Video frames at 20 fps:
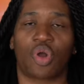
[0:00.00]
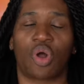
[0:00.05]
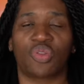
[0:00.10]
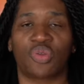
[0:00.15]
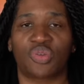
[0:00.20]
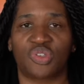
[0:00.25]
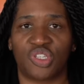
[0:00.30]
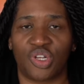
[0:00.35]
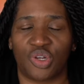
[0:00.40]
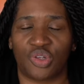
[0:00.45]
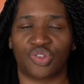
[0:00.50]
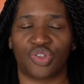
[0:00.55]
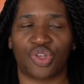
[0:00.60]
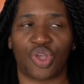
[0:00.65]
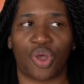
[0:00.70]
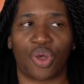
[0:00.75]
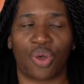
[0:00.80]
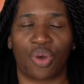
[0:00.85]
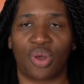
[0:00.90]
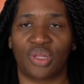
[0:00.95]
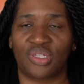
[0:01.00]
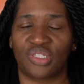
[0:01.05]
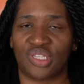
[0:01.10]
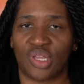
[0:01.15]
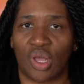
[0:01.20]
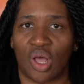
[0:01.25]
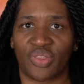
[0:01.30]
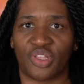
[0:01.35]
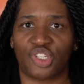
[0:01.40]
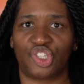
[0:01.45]
all those years ago and
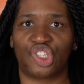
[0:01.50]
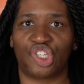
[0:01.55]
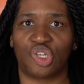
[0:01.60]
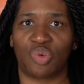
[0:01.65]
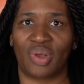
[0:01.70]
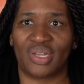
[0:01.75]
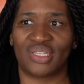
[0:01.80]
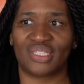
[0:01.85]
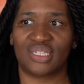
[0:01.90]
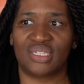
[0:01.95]
saw that she was